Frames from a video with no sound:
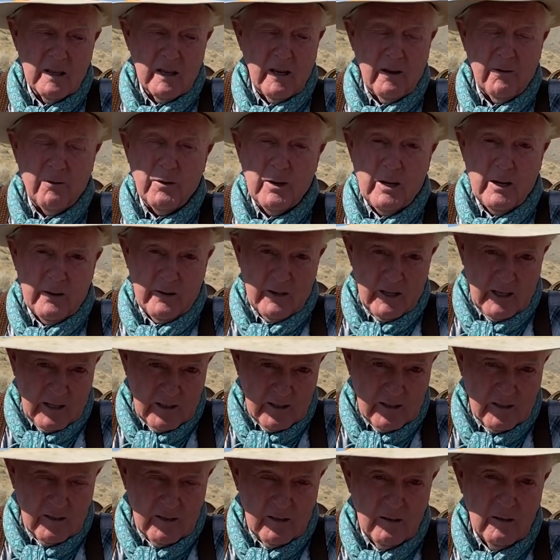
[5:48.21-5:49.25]
a
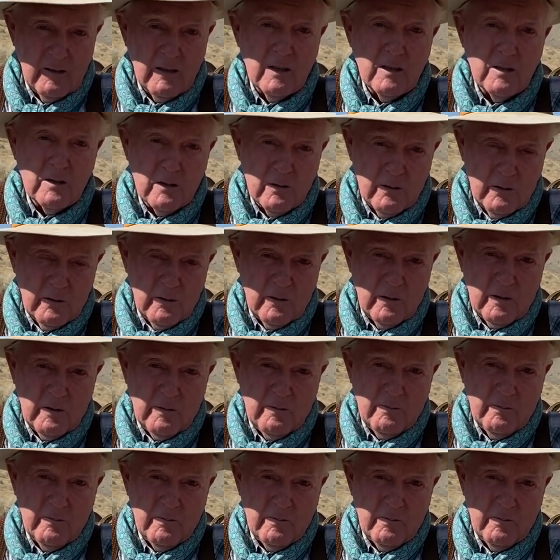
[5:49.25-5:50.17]
foundation tool.